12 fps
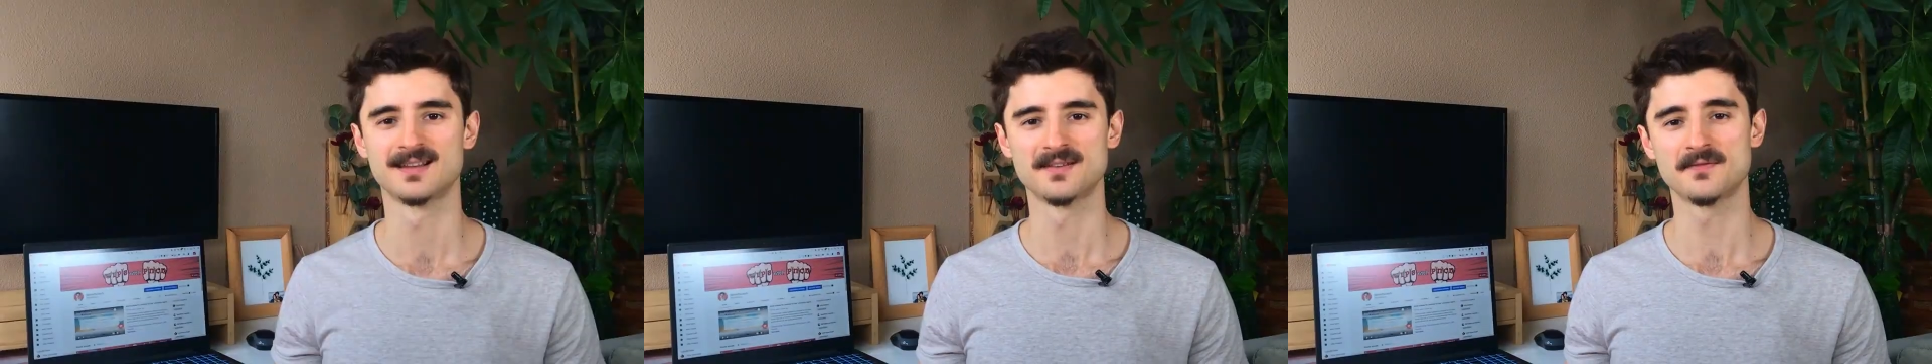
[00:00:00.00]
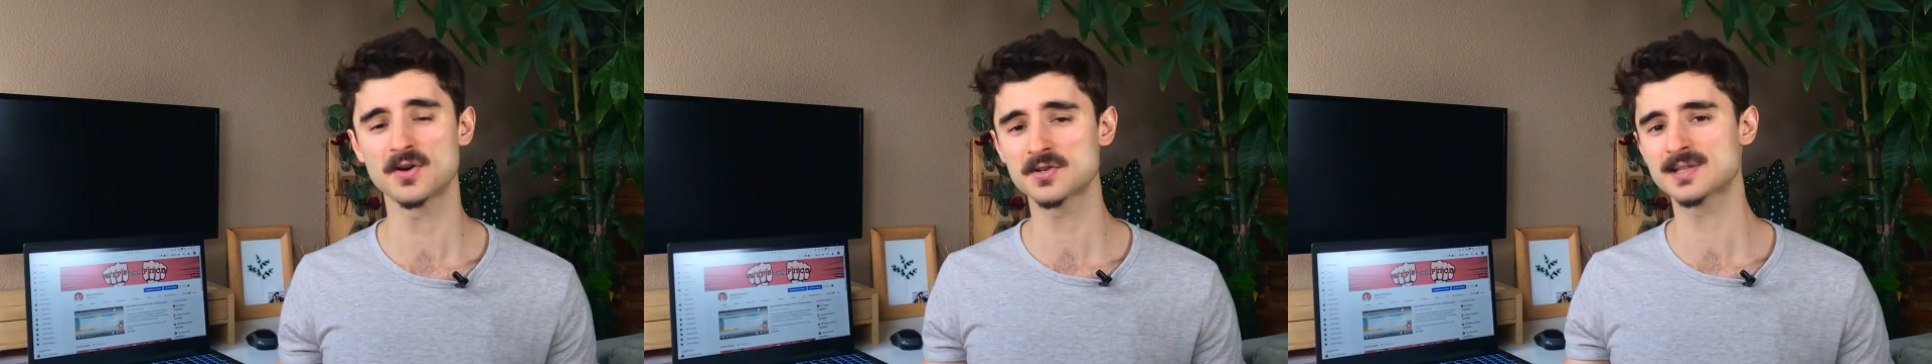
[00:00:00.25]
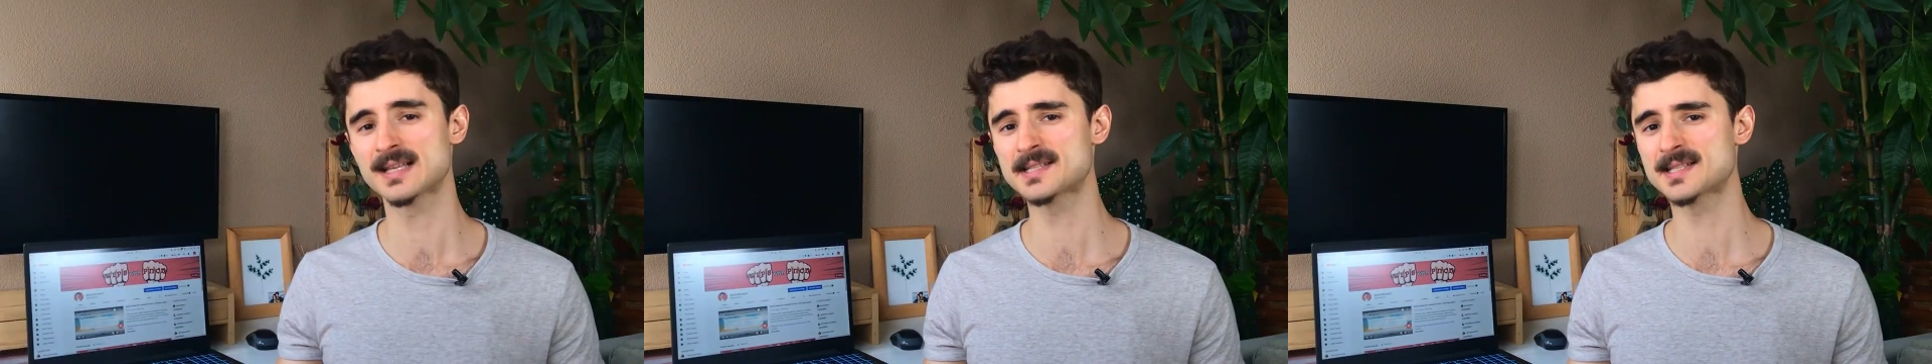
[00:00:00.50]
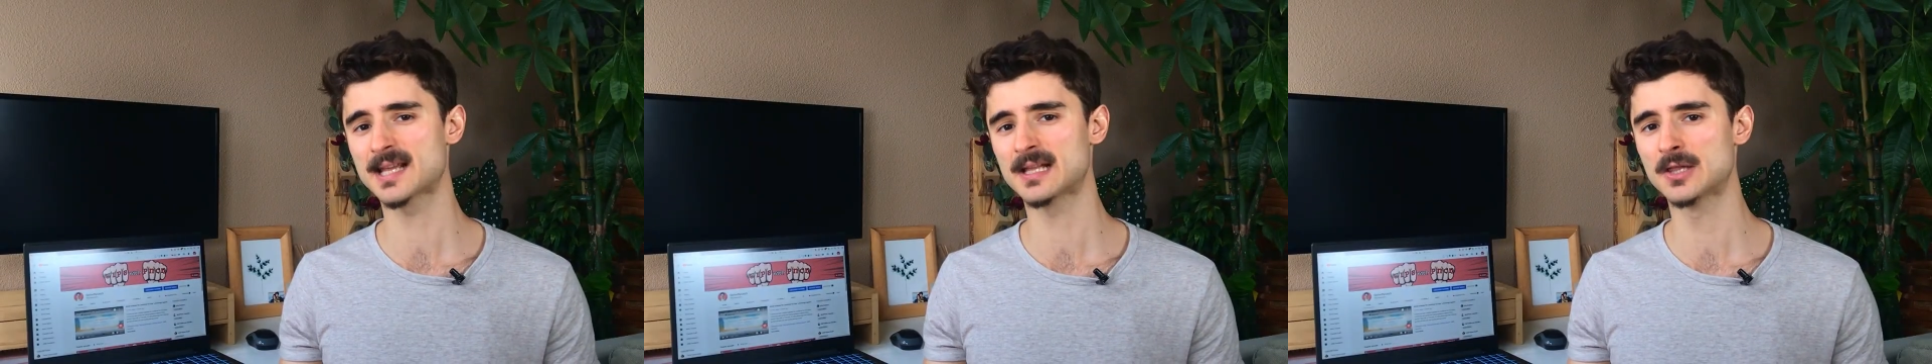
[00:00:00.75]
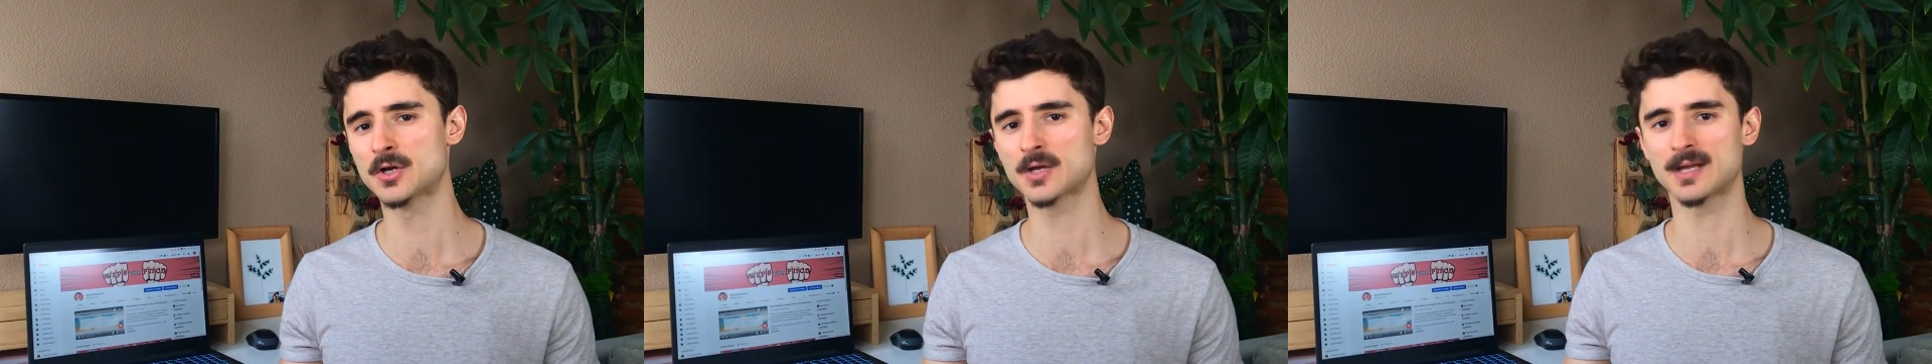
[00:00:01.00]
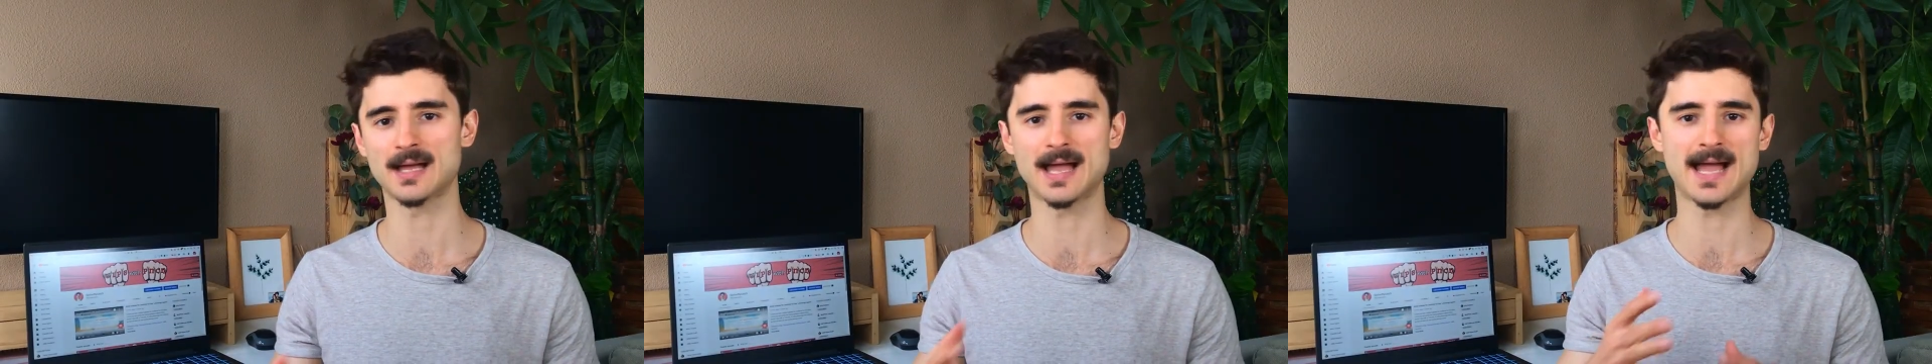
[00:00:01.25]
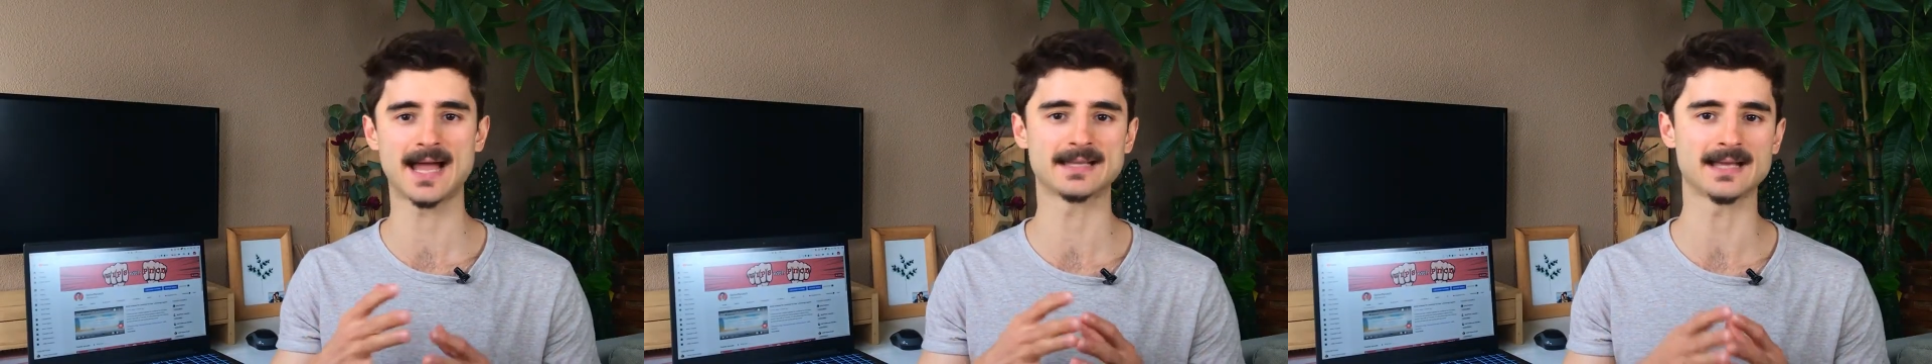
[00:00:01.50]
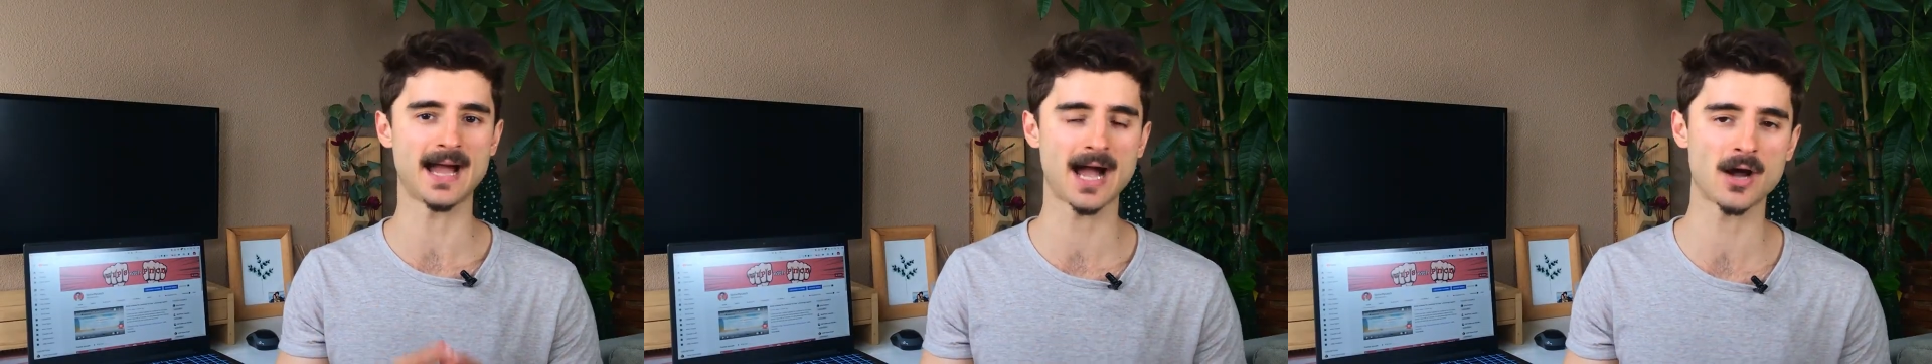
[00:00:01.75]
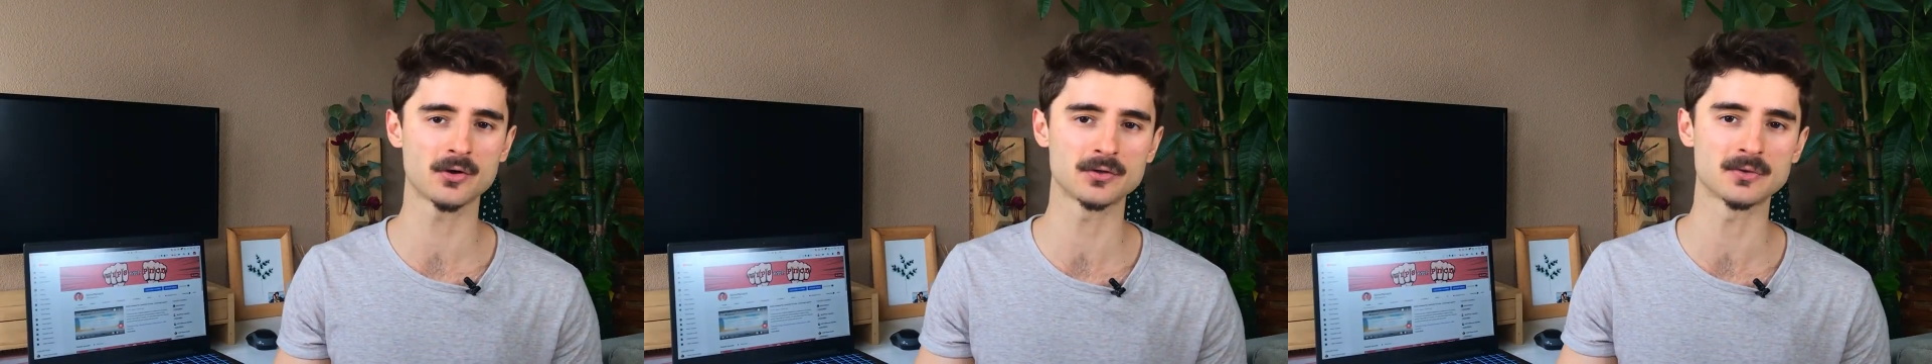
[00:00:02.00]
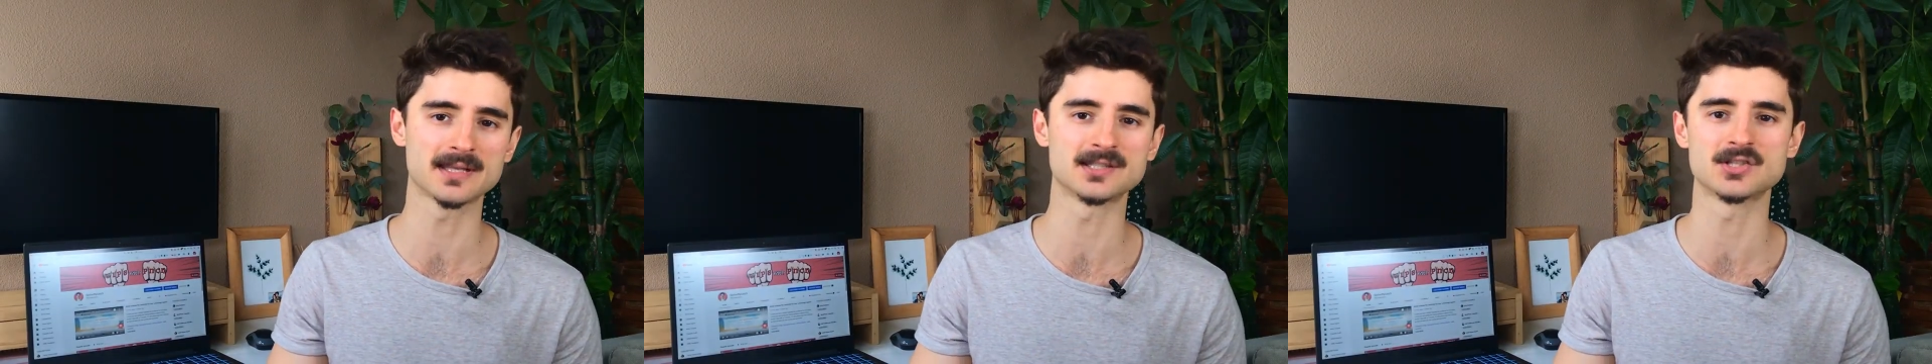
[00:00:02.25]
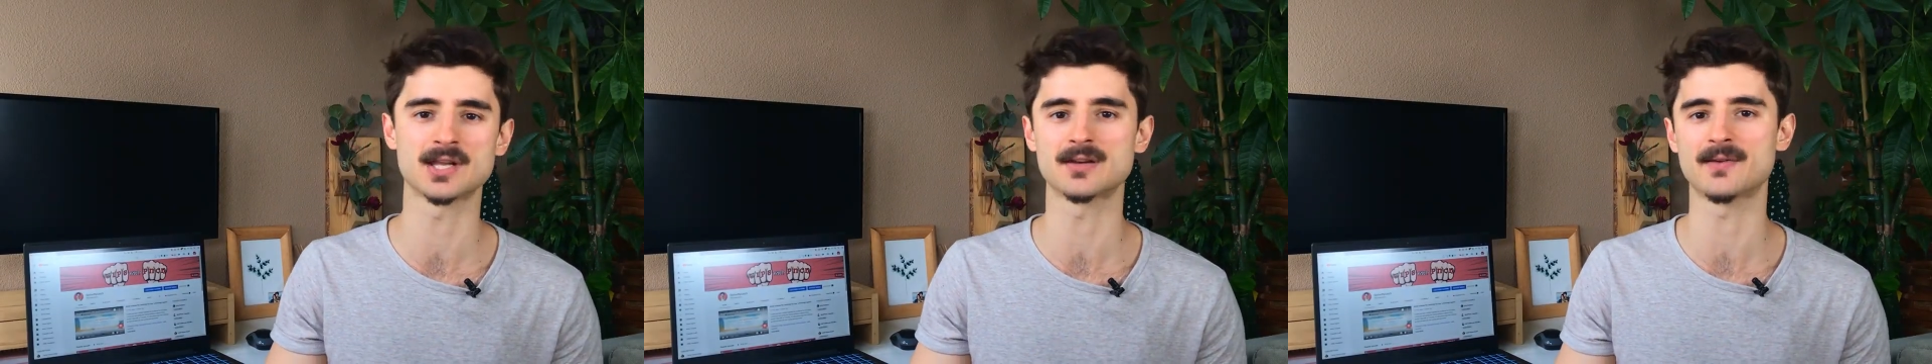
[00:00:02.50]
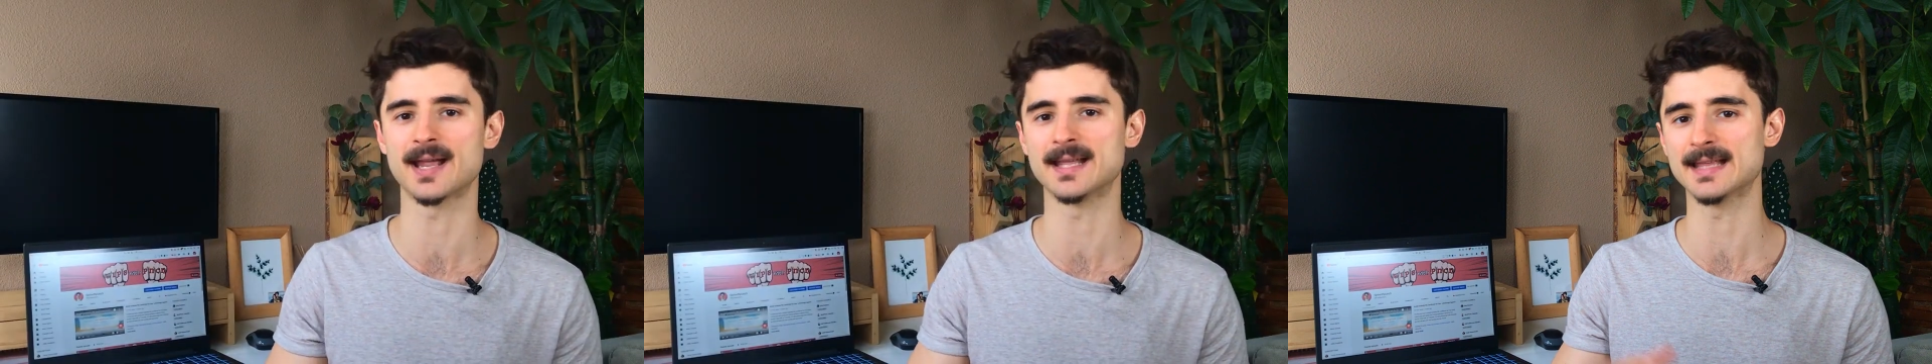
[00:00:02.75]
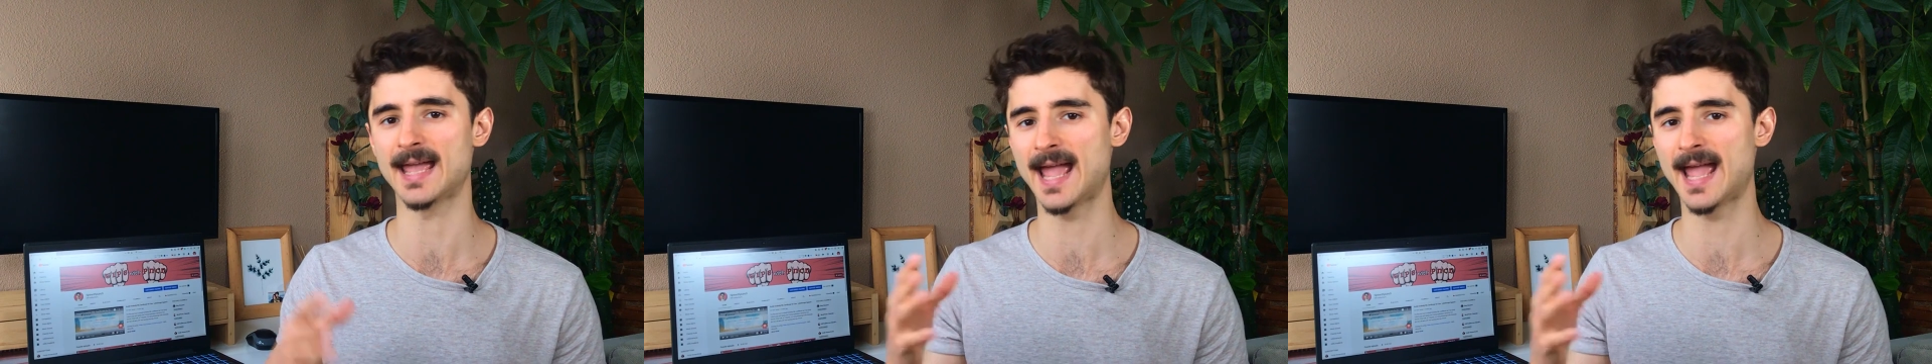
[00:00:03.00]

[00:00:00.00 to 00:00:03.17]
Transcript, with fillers: First, let's take a look at how you can generate